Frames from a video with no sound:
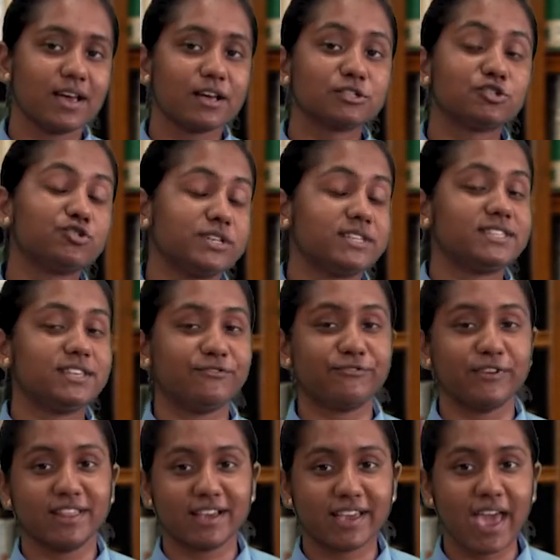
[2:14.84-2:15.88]
To receive
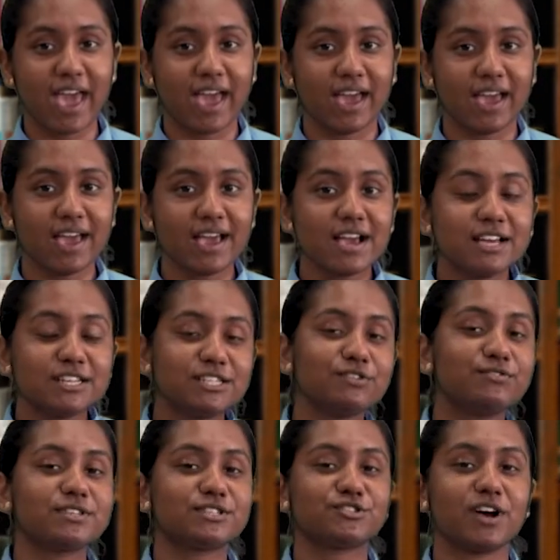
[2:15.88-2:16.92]
further care, she
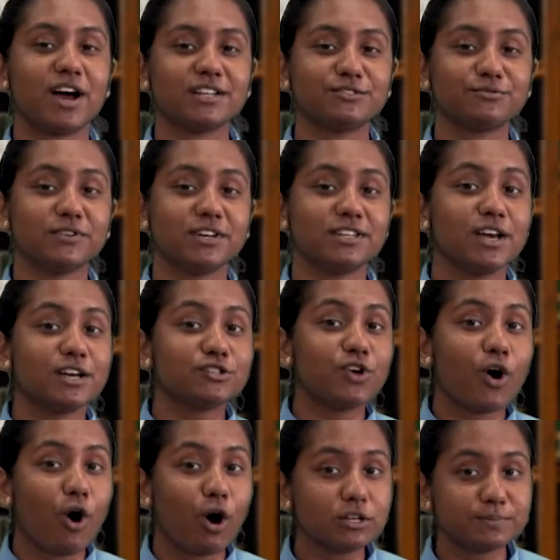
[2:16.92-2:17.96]
was transferred to a
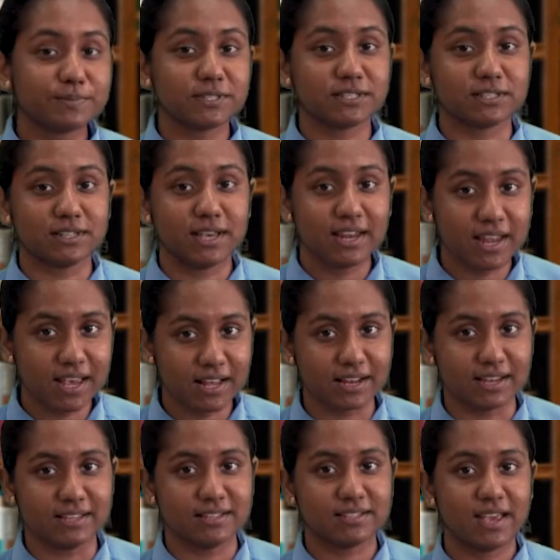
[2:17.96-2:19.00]
hospital in
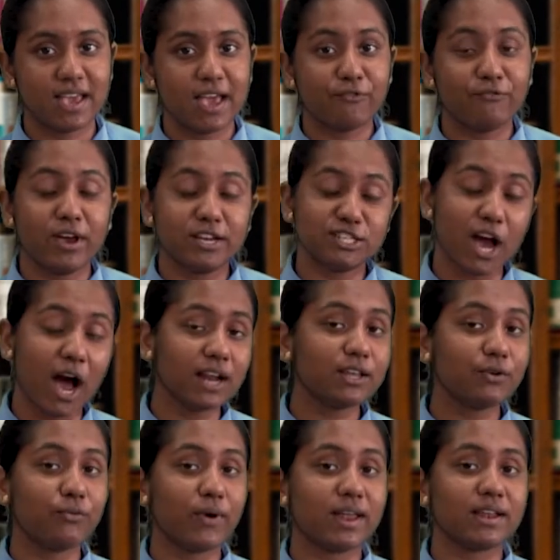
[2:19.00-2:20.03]
England, where she
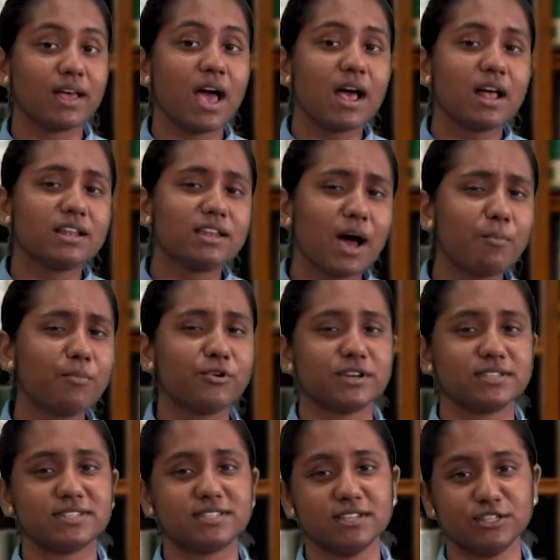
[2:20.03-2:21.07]
underwent
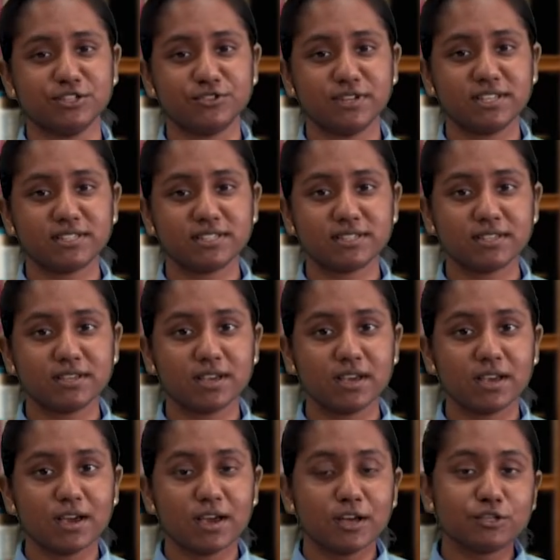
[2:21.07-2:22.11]
numerous surgeries.
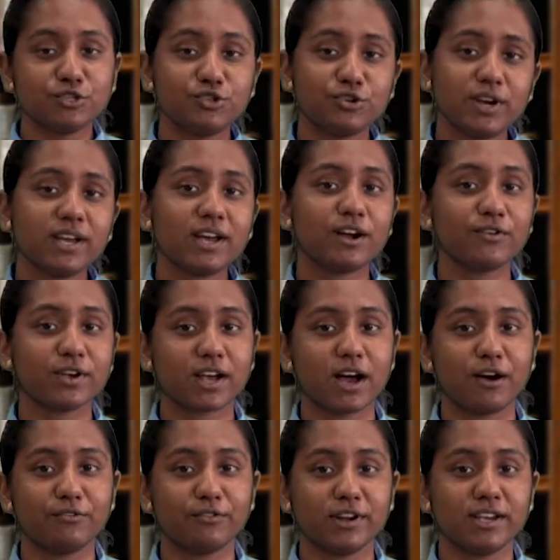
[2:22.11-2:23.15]
During her
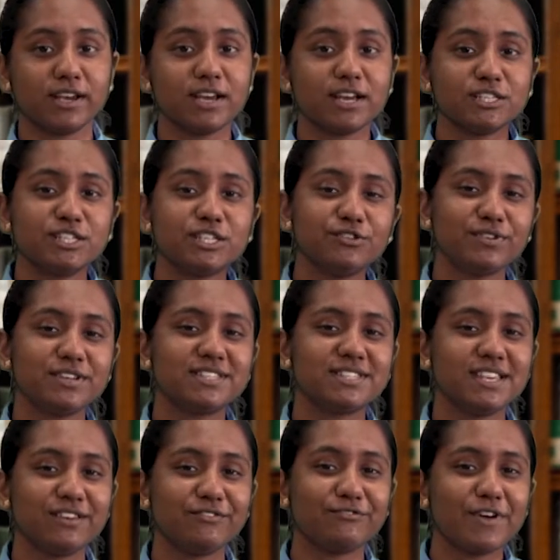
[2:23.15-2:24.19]
recovery, she
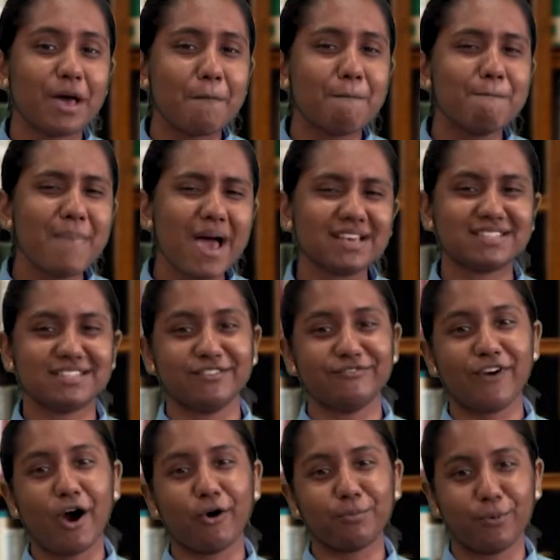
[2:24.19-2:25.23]
received massive
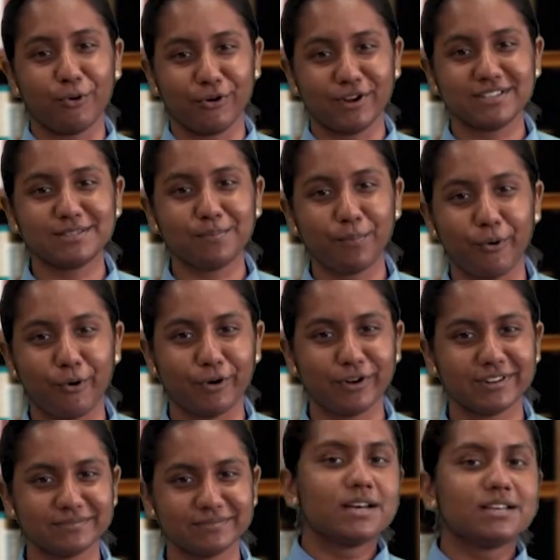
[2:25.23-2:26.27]
outpouring support.
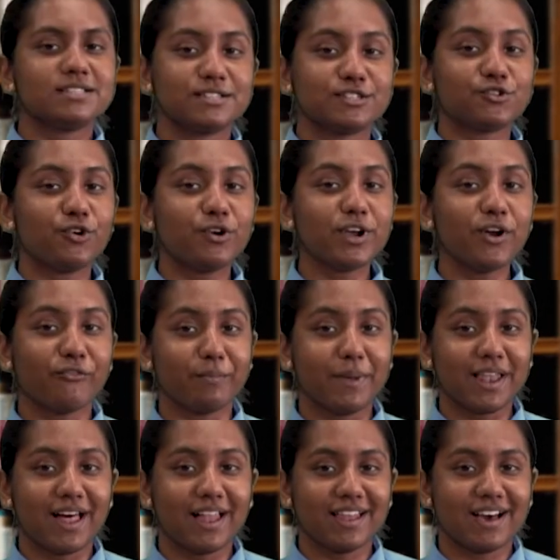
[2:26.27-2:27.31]
The story of
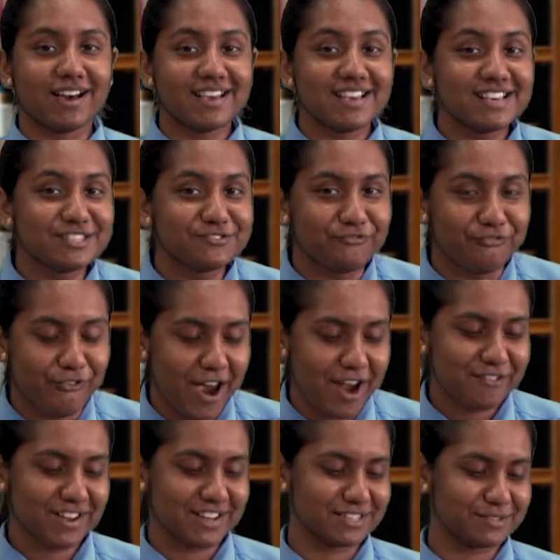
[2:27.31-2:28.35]
Malala is
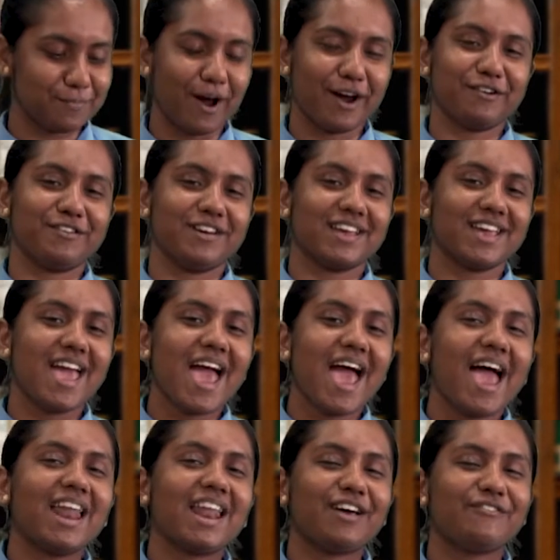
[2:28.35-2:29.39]
very inspiring,
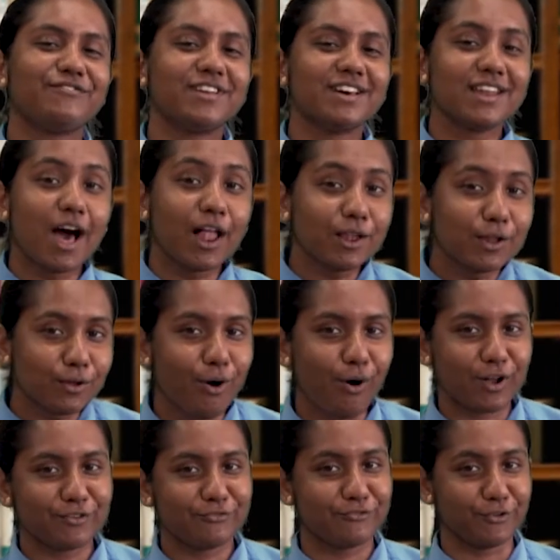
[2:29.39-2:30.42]
and I've learned a
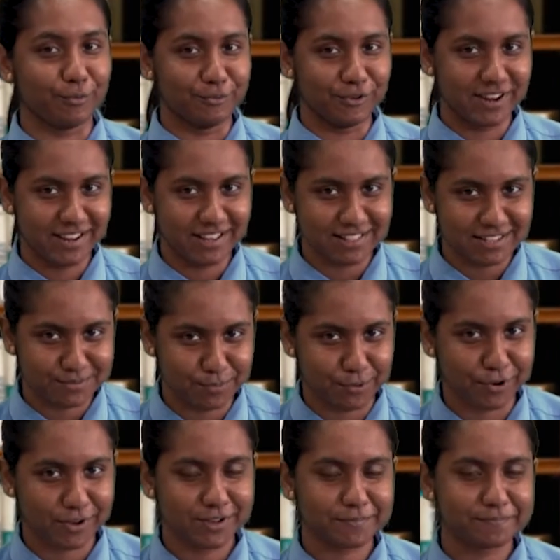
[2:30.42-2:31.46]
lot from reading this
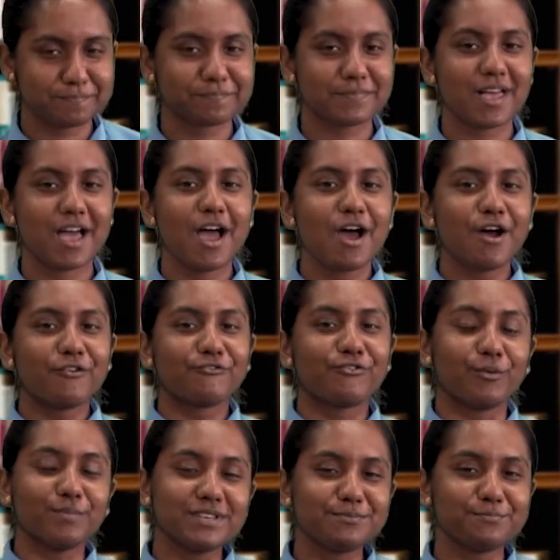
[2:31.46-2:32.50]
book.
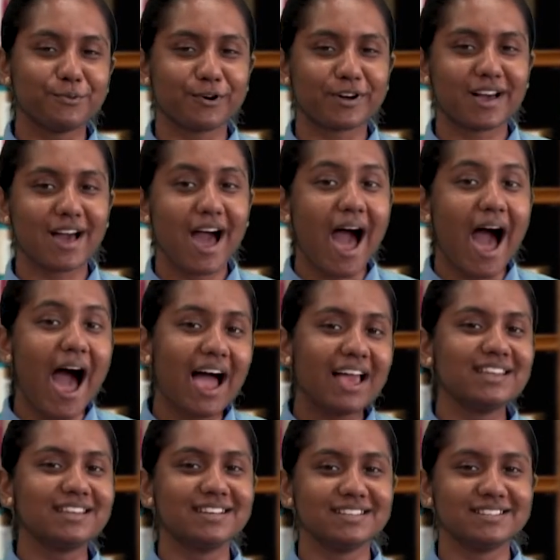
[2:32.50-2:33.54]
From this book, I
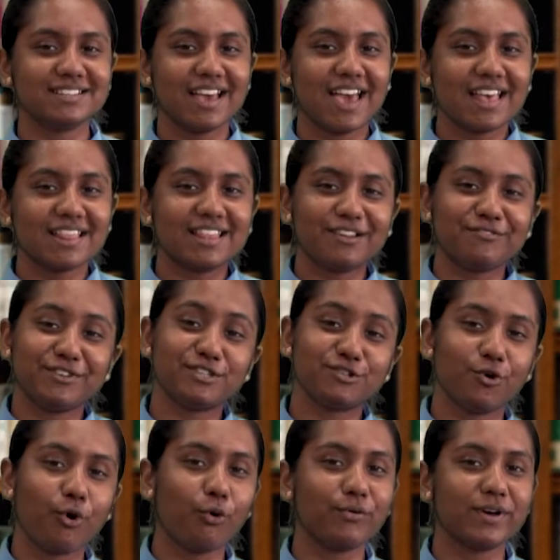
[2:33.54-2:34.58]
learned that we should
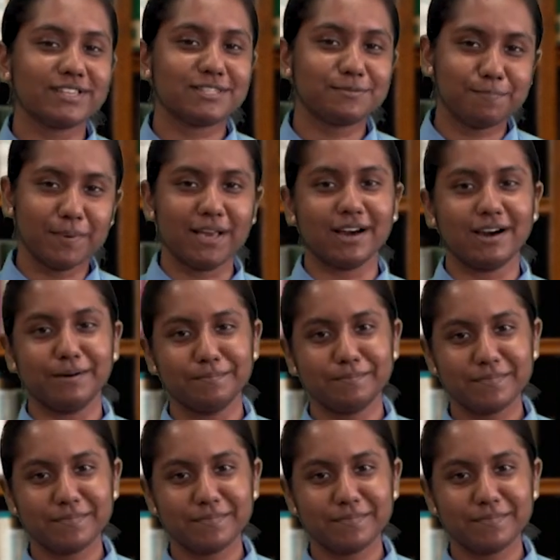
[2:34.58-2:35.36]
always speak up.